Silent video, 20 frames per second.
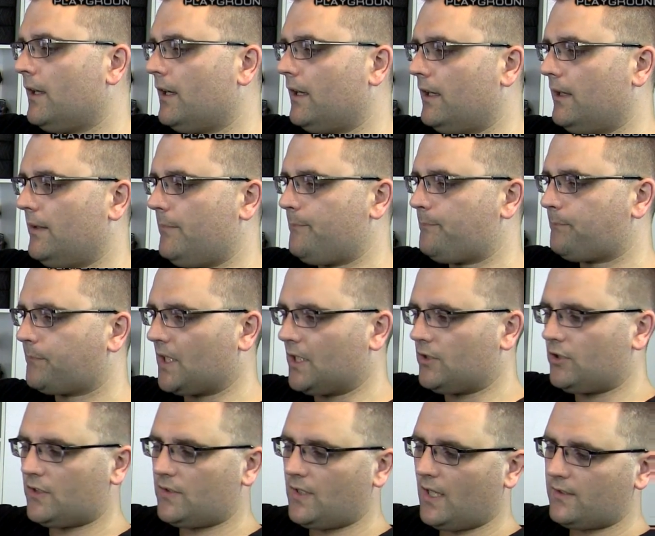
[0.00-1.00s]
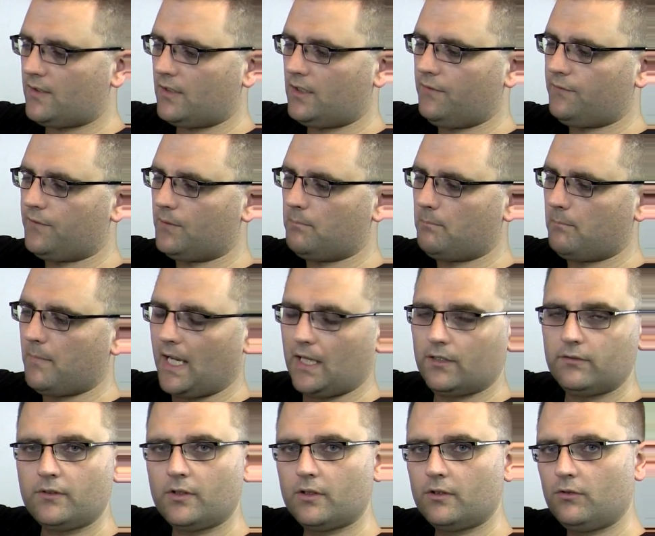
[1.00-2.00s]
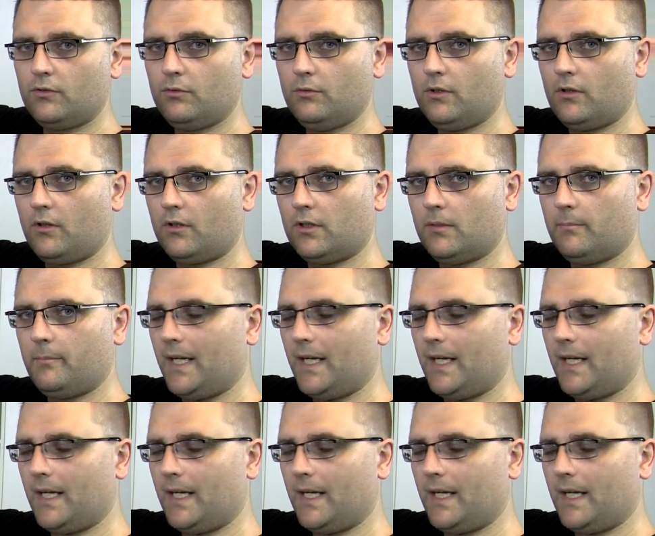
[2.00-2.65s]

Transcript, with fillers: Um, it just has a different mount to it on the